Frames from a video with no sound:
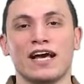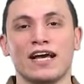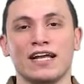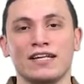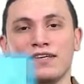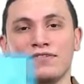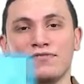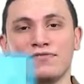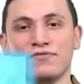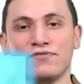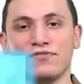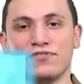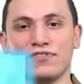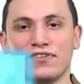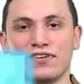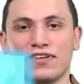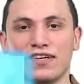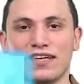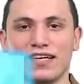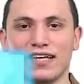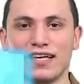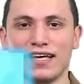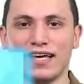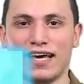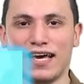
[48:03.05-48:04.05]
alif
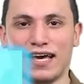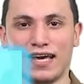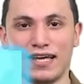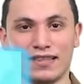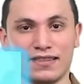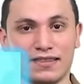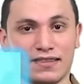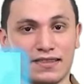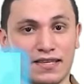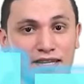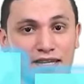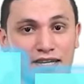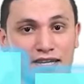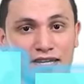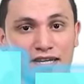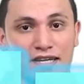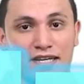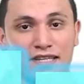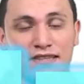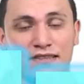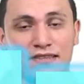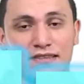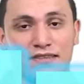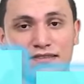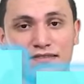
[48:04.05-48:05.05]
and
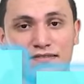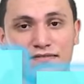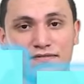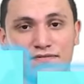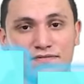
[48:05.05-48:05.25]
ain?